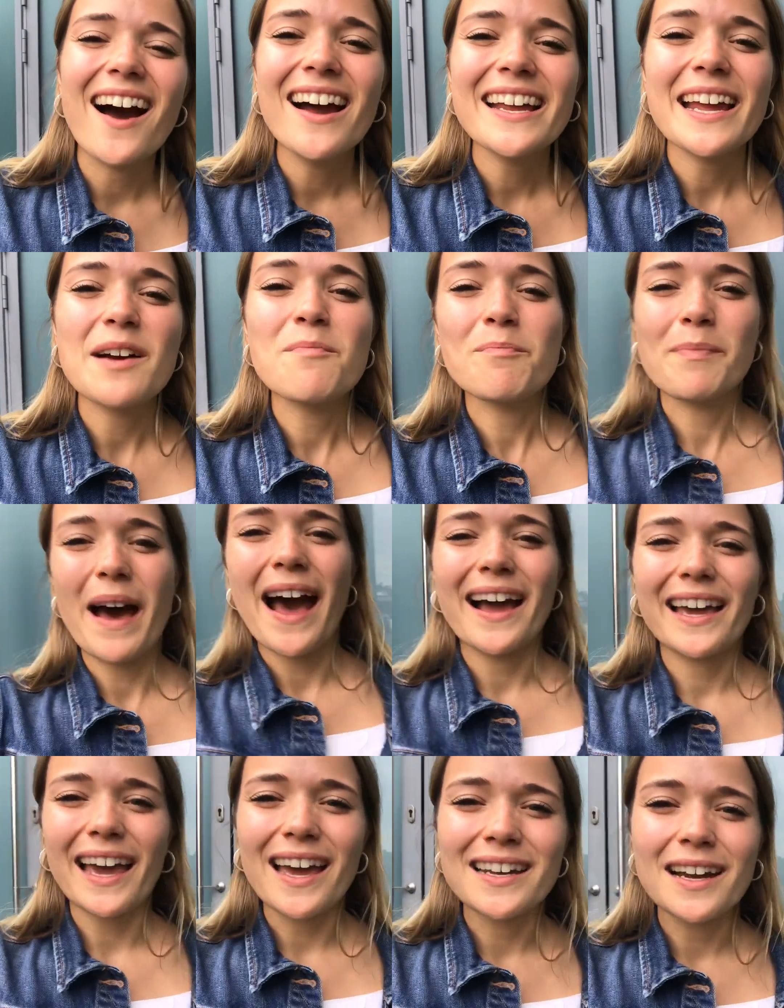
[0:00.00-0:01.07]
I am back
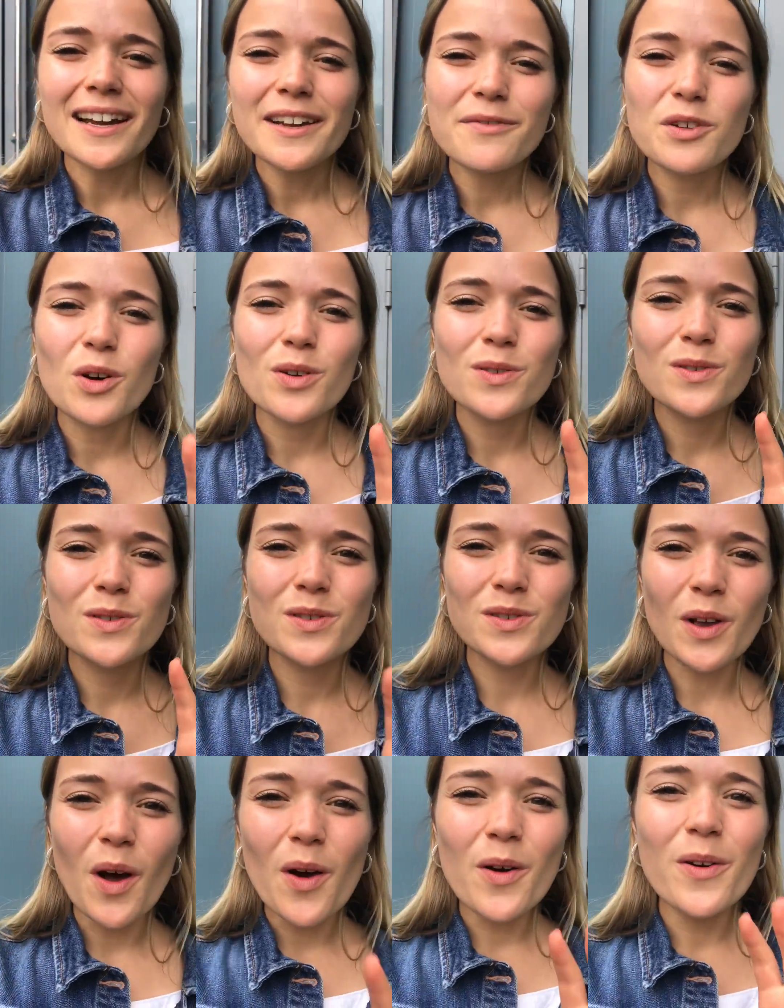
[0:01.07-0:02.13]
and I have got
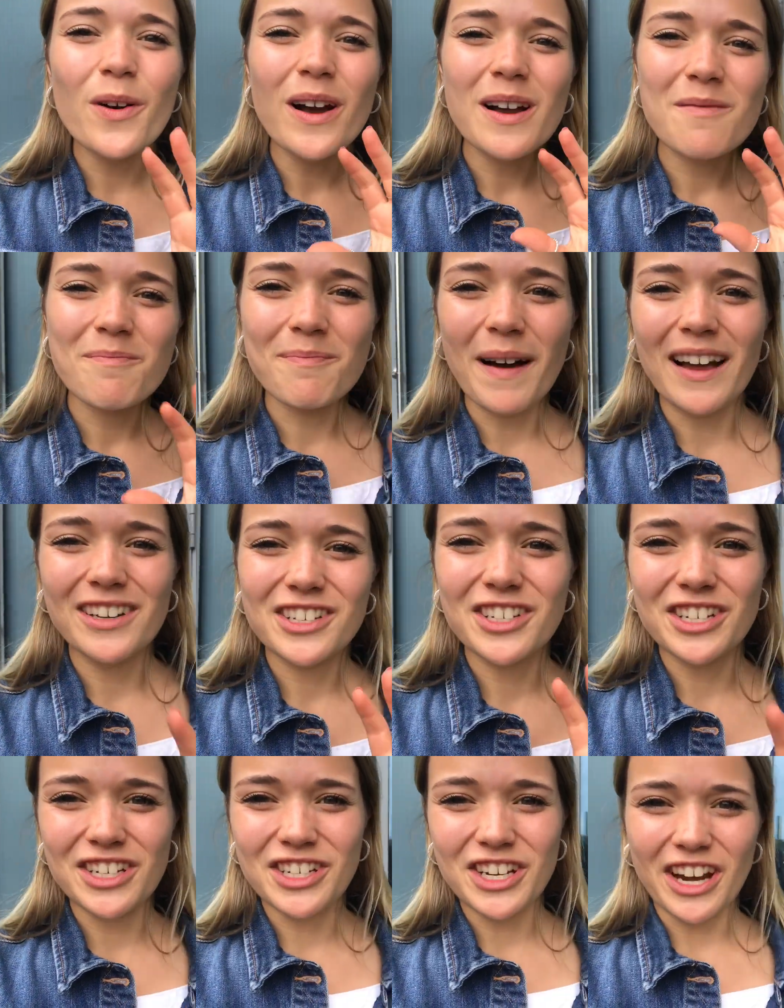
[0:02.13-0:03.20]
so much
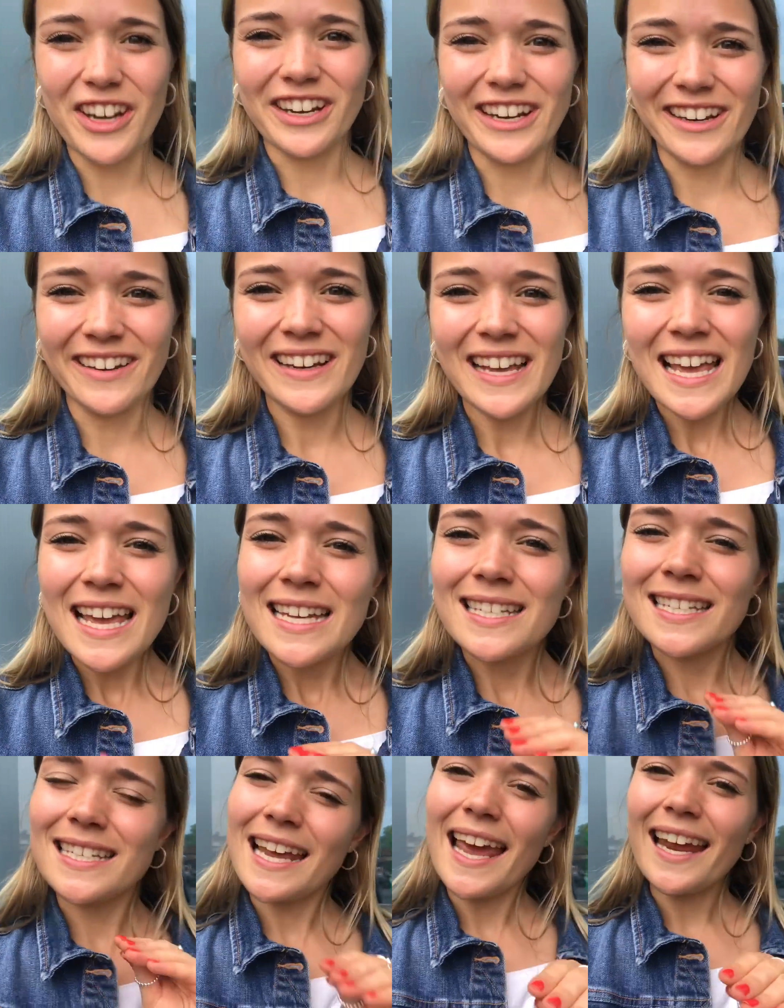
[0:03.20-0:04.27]
to show you.
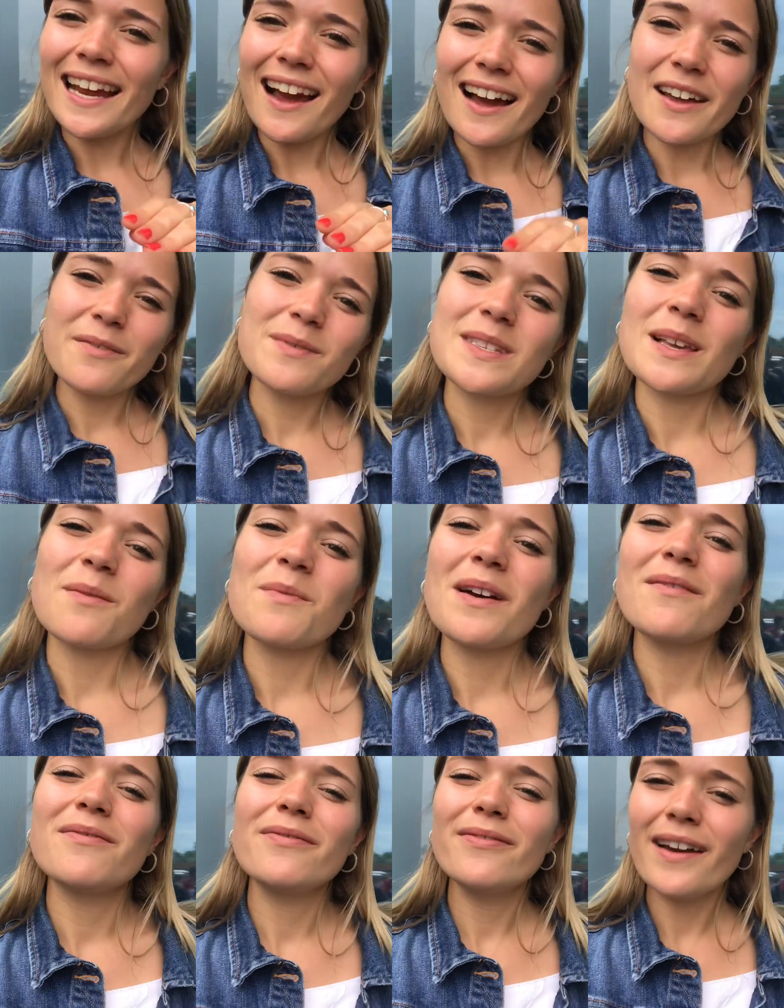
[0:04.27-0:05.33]
Today I am
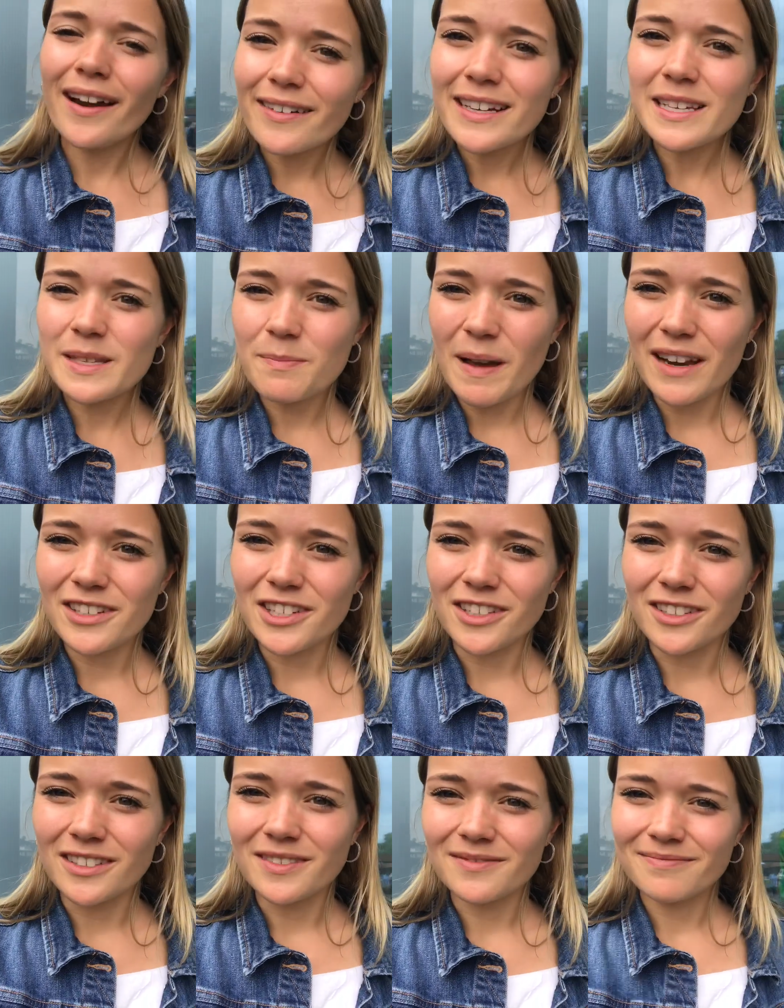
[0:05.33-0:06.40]
somewhere very
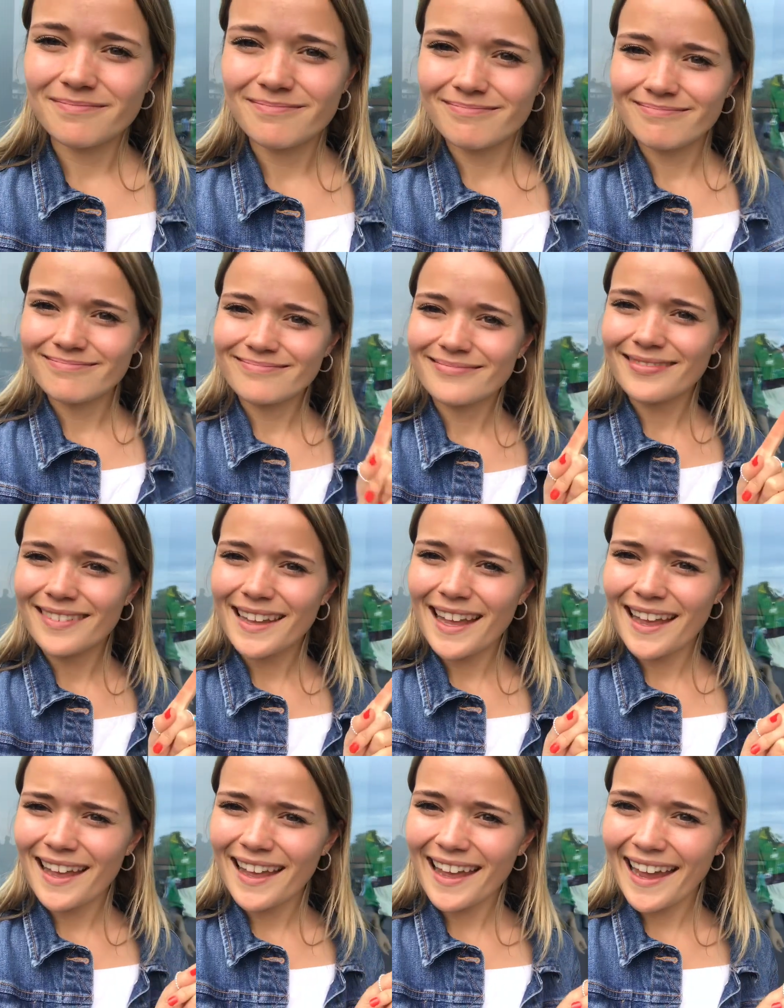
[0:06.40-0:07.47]
special.
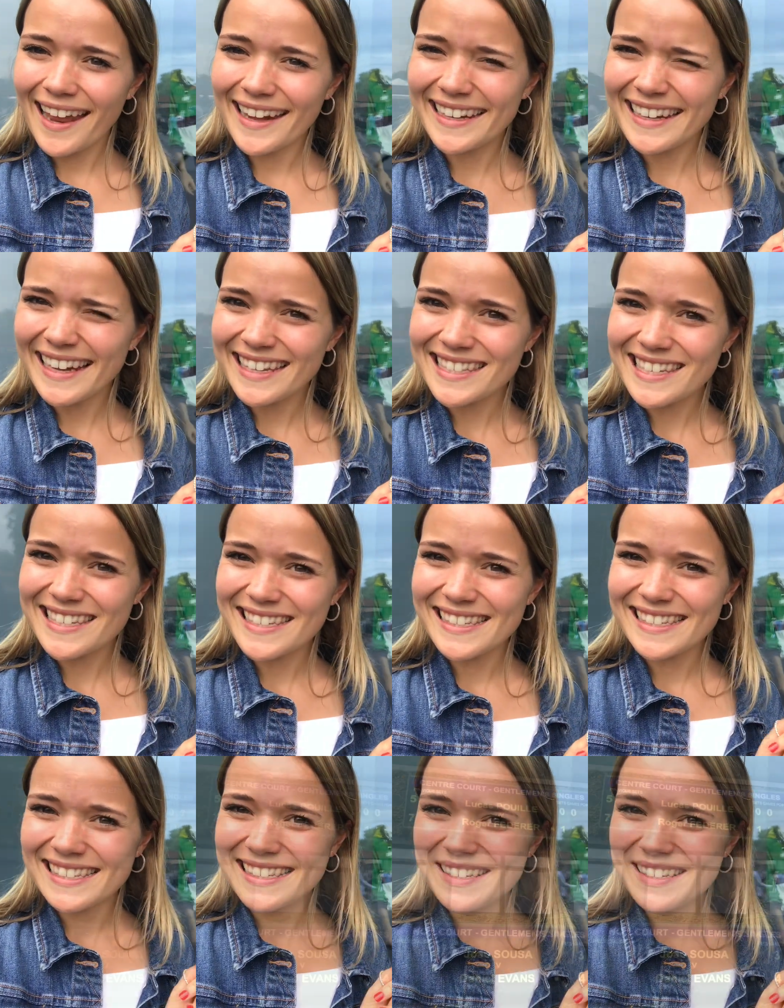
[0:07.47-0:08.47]
Any guesses?